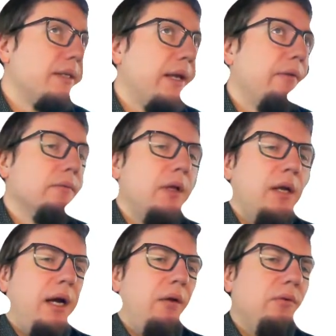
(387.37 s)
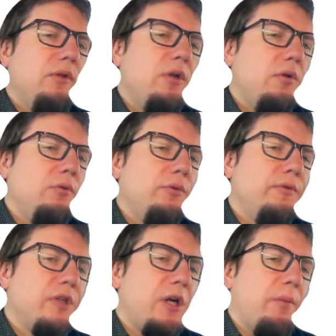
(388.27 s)
Yeah, I wouldn't go with
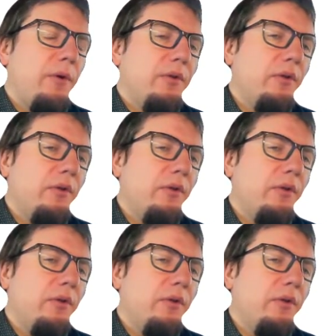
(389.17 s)
Jacobian